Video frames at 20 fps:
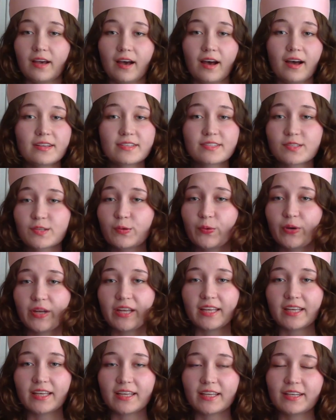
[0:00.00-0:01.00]
Yas
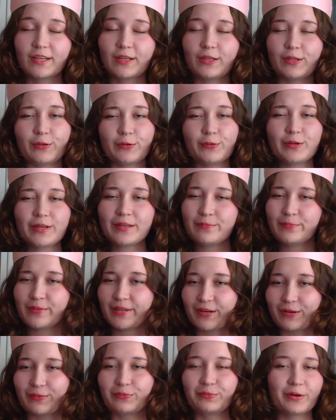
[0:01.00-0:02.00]
queen, you can be
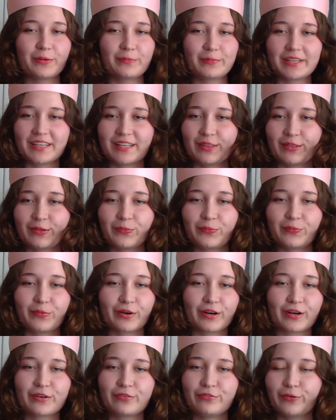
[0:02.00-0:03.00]
a woman in the
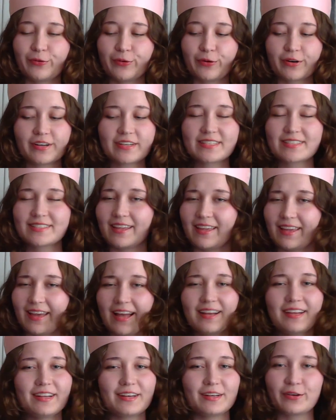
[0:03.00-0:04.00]
workforce.
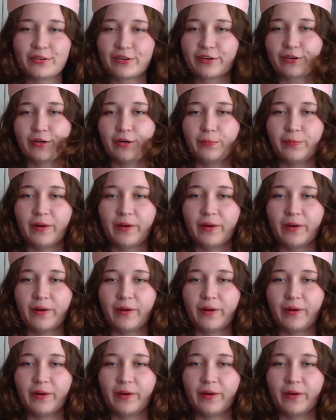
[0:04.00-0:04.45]
Get it, girl